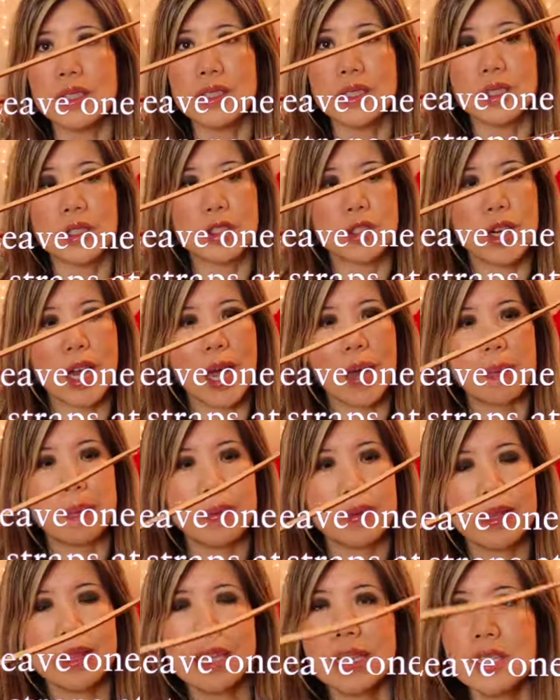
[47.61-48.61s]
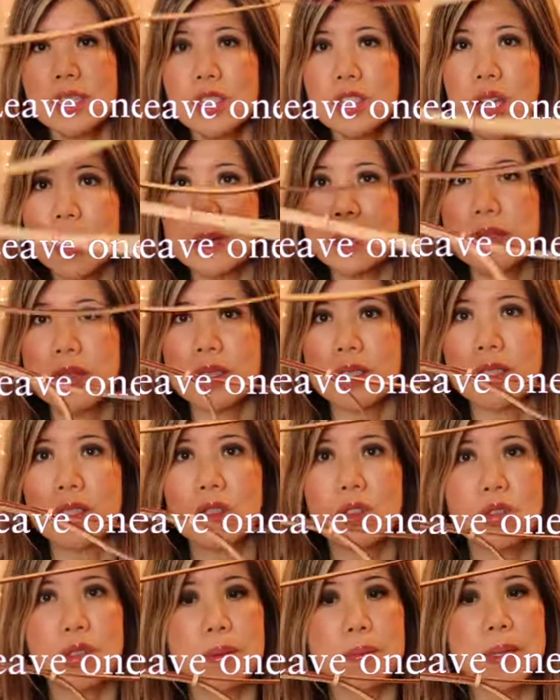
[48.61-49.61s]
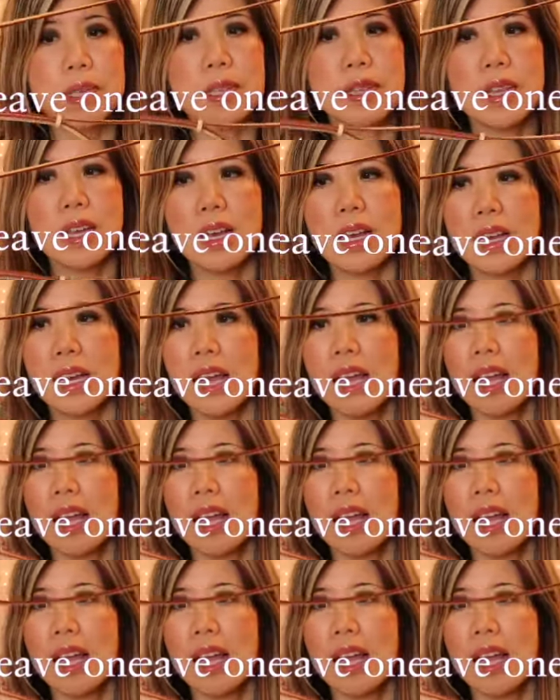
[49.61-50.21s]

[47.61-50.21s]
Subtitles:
strap. These straps are extremely long.